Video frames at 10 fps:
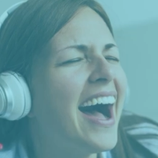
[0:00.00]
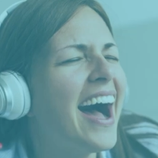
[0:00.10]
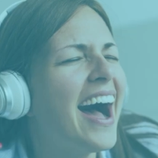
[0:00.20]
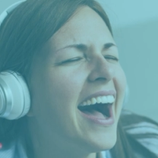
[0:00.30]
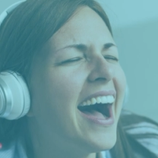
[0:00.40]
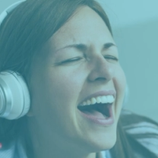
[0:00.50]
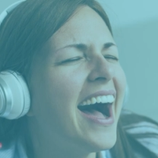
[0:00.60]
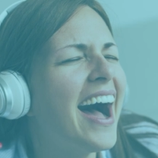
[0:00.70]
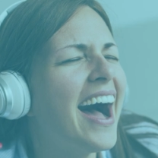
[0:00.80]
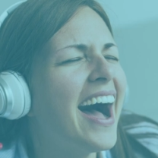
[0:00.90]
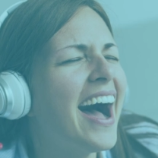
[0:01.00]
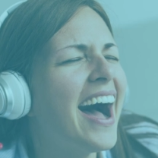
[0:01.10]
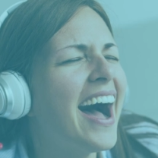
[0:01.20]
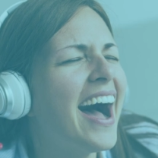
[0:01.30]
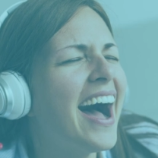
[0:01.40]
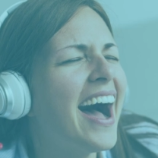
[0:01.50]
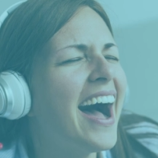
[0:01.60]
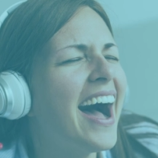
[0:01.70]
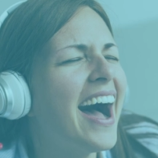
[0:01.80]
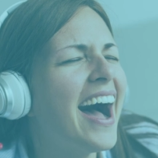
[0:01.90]
My next point is around the
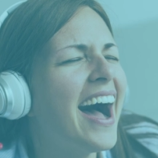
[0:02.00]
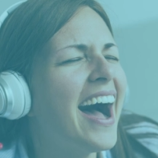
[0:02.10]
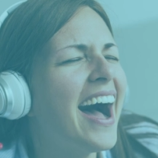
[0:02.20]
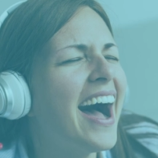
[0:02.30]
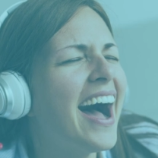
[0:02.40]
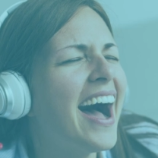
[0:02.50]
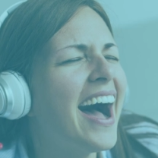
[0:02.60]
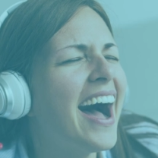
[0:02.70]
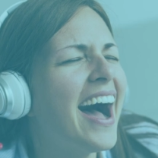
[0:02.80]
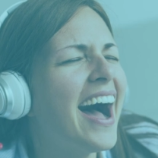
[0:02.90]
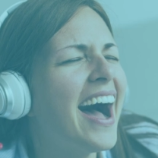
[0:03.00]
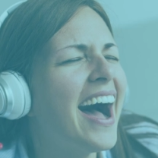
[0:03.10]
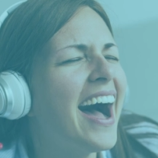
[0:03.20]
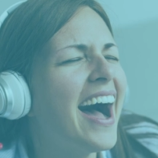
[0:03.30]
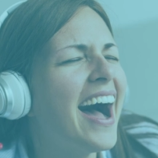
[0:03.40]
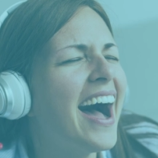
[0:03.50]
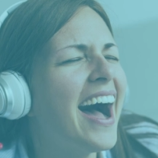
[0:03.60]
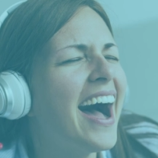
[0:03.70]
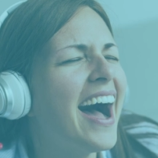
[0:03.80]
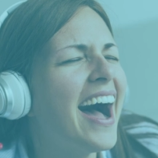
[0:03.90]
things that we sing, say,
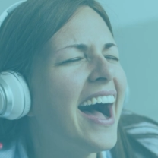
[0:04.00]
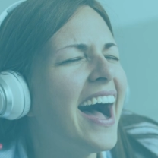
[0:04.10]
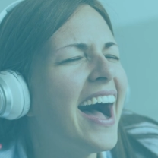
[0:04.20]
and pray.